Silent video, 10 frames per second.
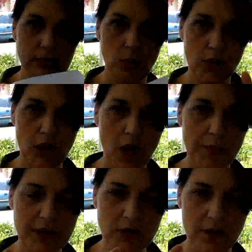
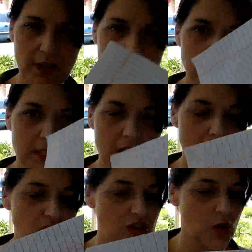Origami, that's the
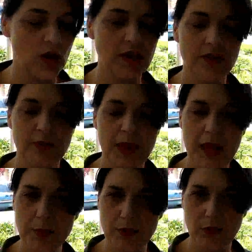ancient art of
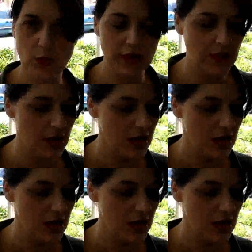paper folding.